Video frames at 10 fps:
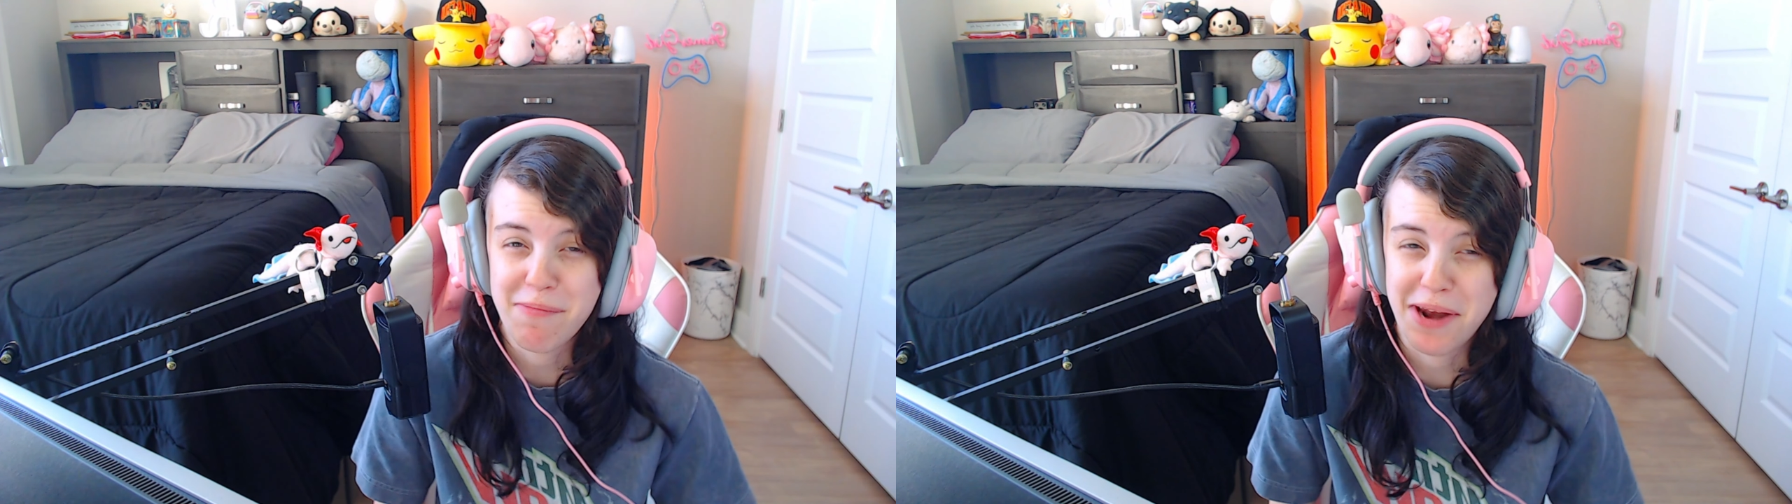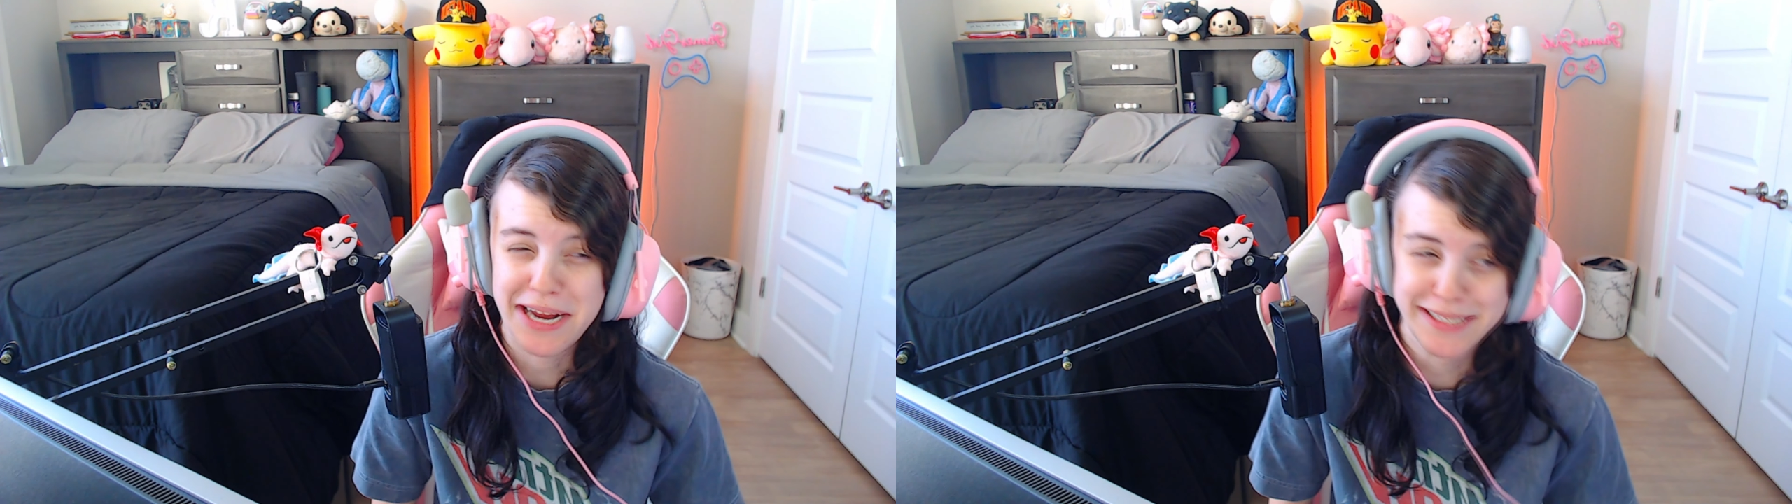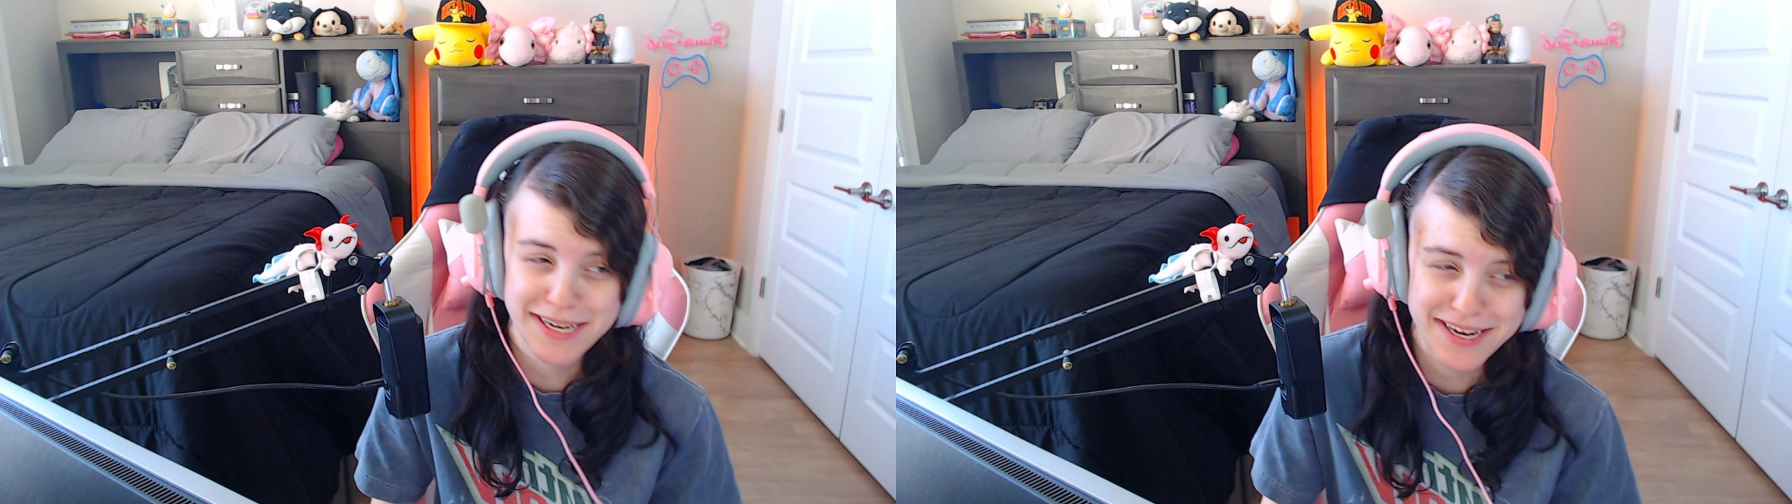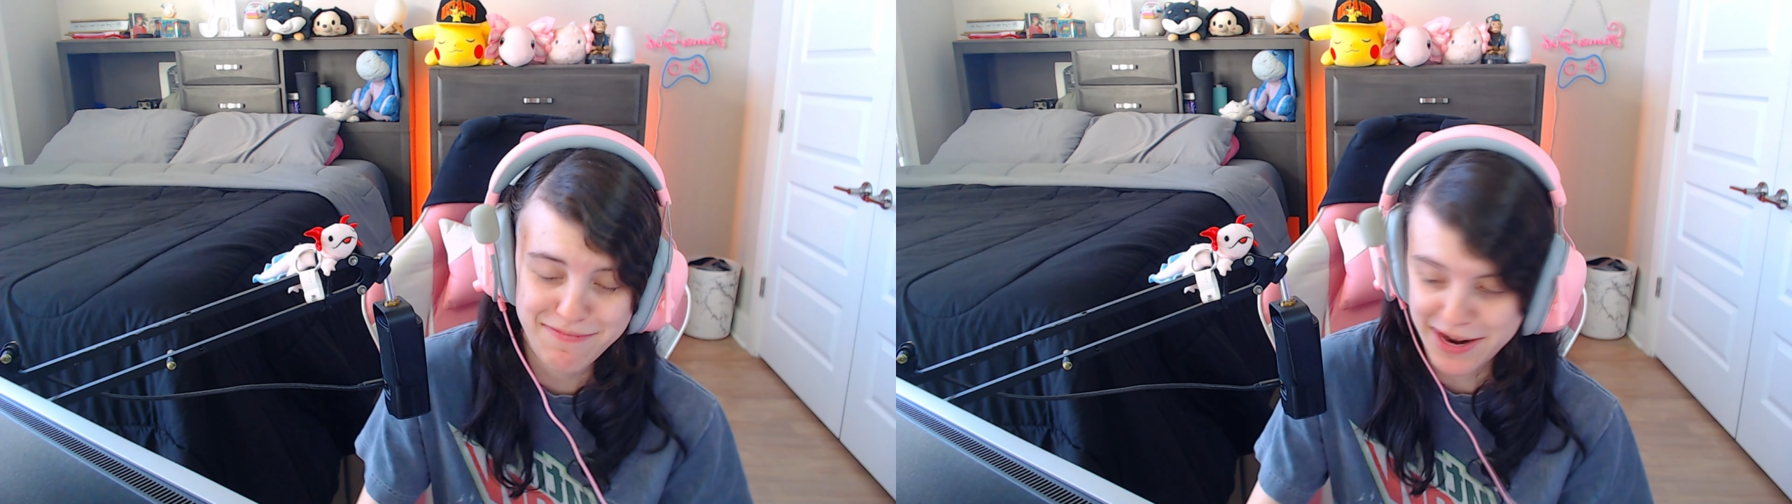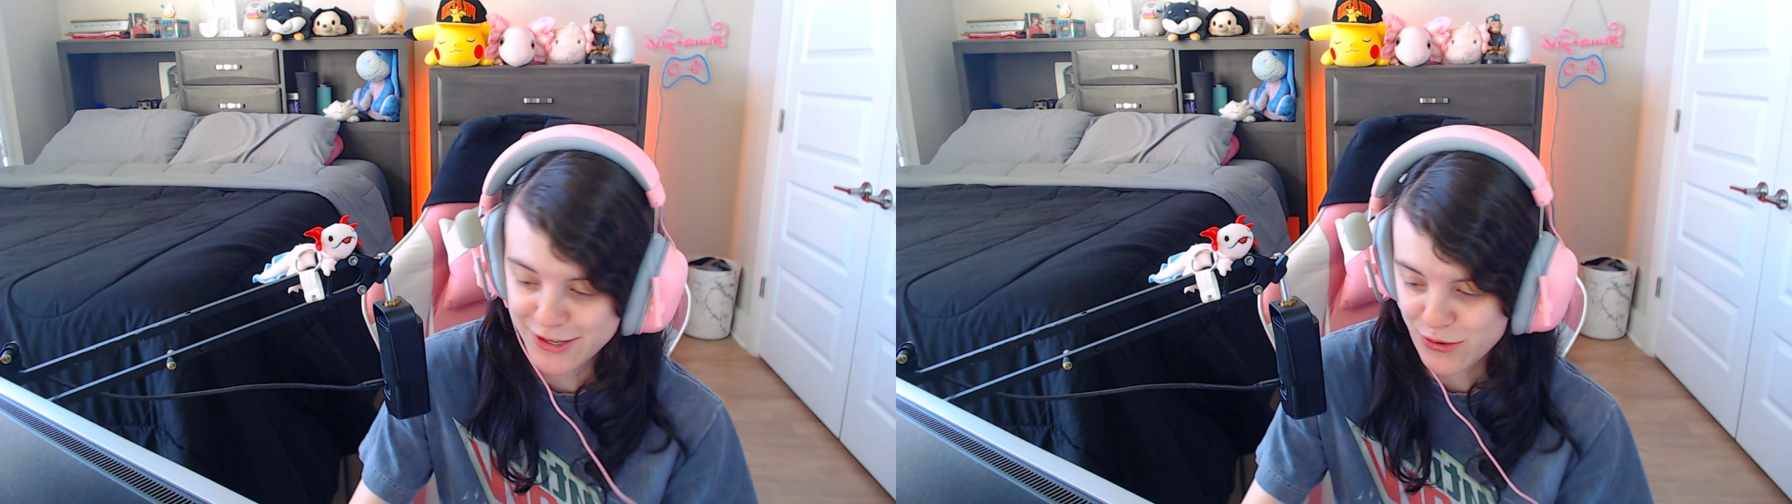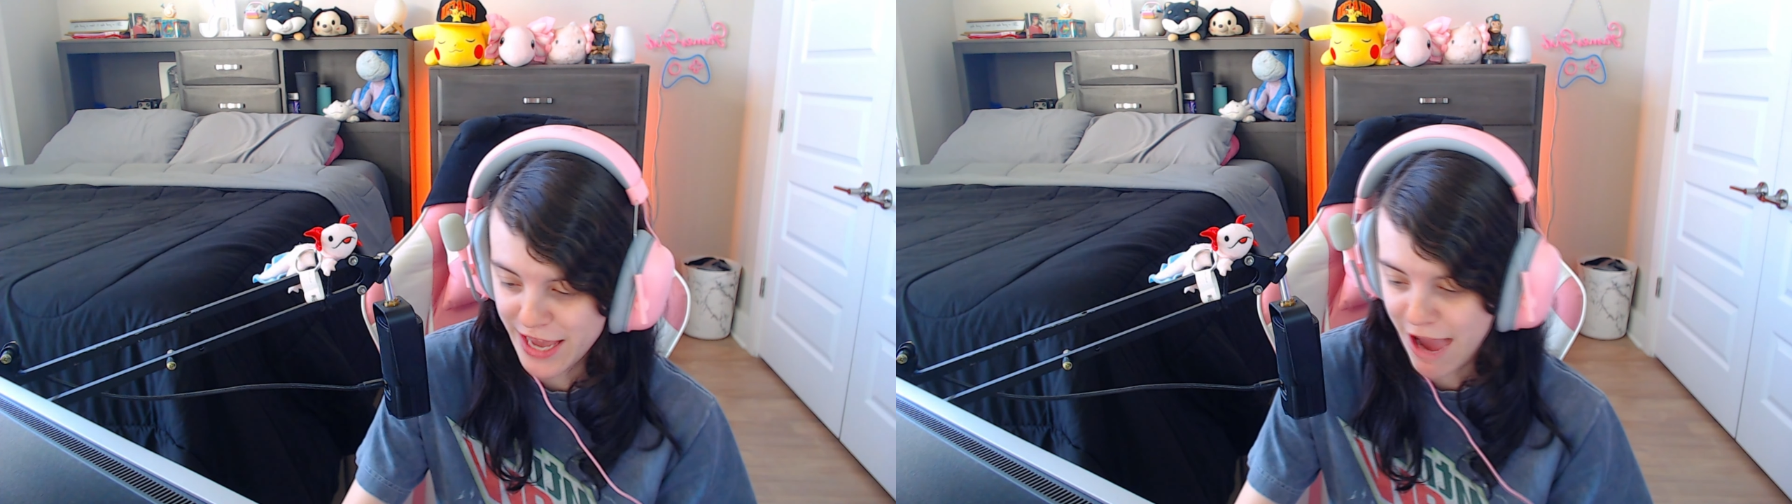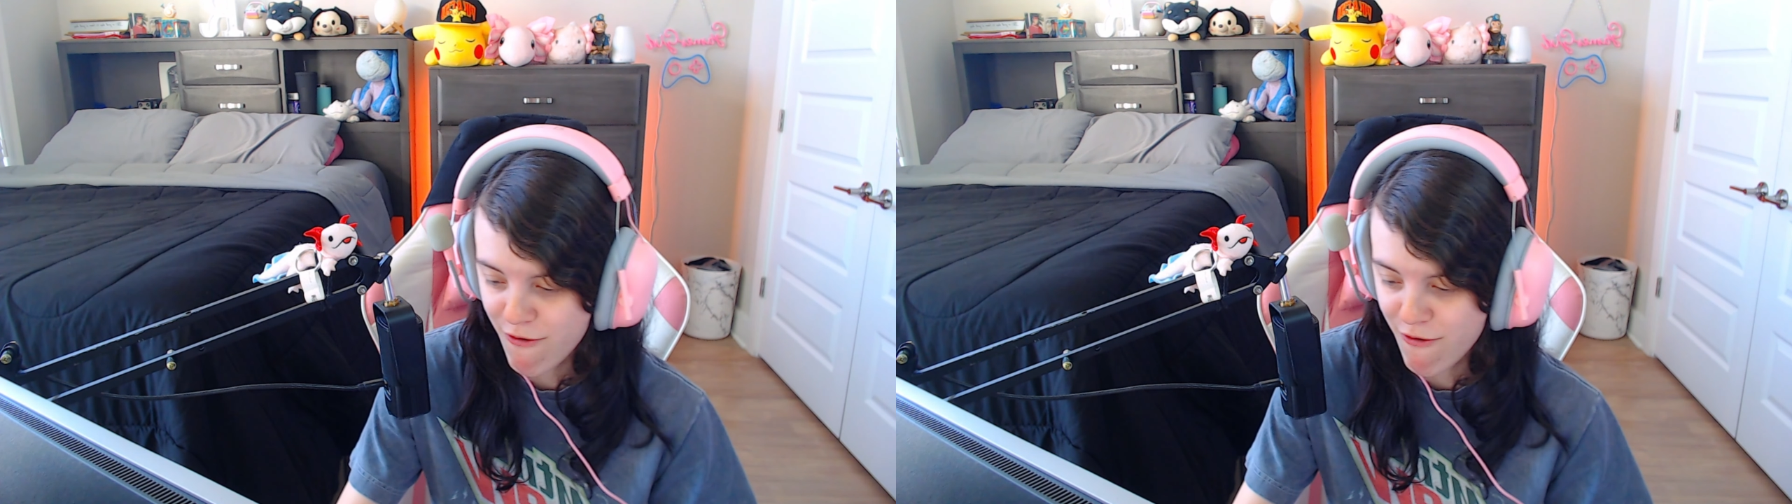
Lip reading: but I didn't, but it's okay,